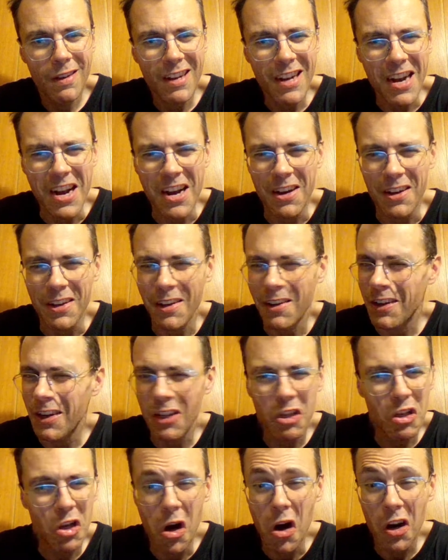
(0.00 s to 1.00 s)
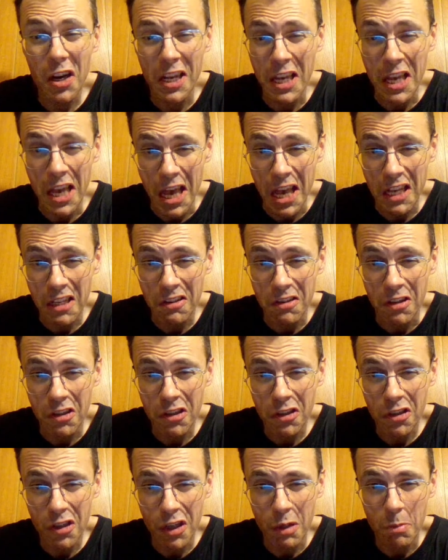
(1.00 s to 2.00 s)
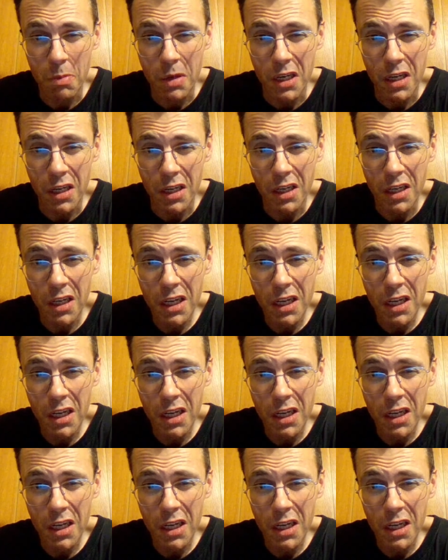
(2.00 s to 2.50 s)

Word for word: Ah, you're gonna talk against Serbia,